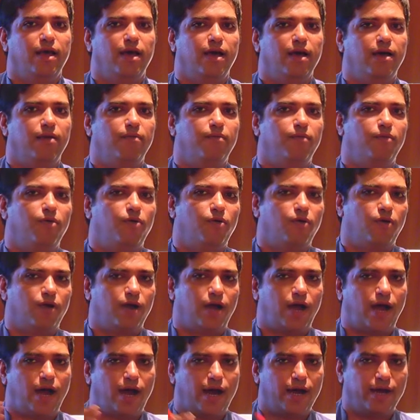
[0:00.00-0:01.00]
uh, more
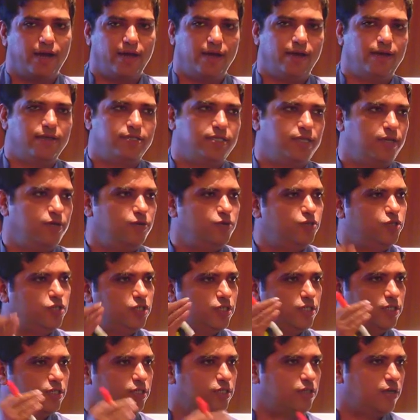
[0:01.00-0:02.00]
harder
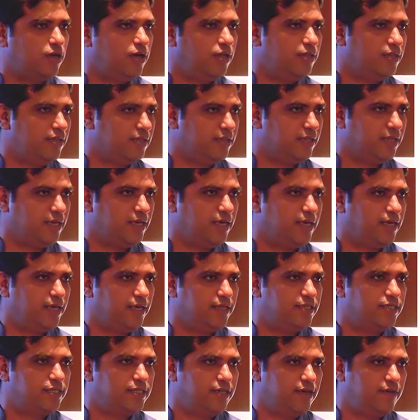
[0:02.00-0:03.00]
solutions on
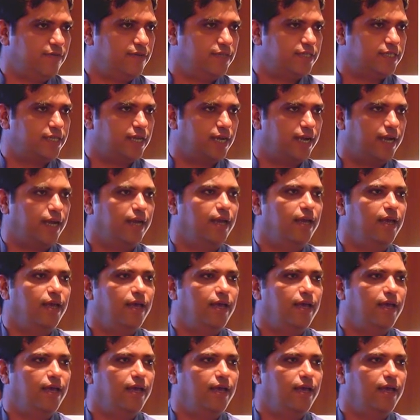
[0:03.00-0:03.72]
the server side.